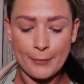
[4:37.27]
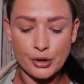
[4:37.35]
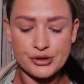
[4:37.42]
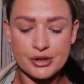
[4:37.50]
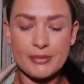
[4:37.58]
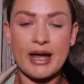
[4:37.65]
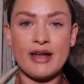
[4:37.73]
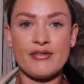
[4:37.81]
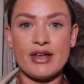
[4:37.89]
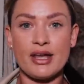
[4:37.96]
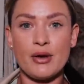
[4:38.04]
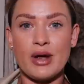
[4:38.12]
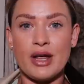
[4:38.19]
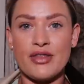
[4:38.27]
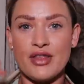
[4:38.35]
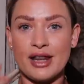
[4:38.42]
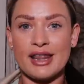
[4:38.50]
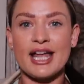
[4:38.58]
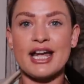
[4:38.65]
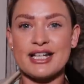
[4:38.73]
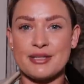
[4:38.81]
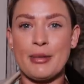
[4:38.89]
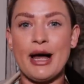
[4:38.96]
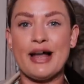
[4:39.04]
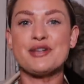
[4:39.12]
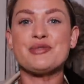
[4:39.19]
bottom heavy in the leg
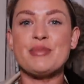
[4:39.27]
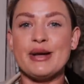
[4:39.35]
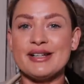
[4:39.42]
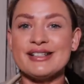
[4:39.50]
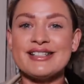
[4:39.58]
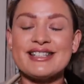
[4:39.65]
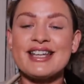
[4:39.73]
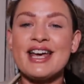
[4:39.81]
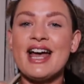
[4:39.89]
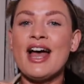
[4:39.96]
department,